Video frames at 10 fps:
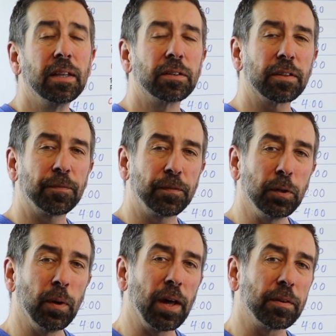There's a
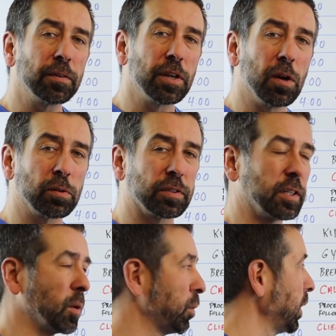few other notes
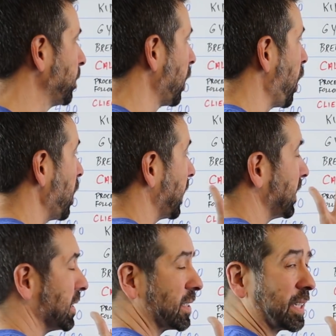that don't really belong
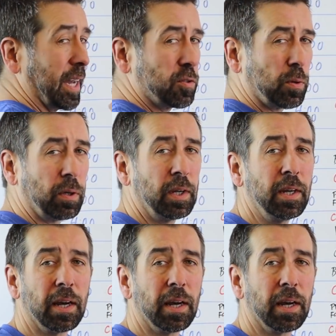in the schedule,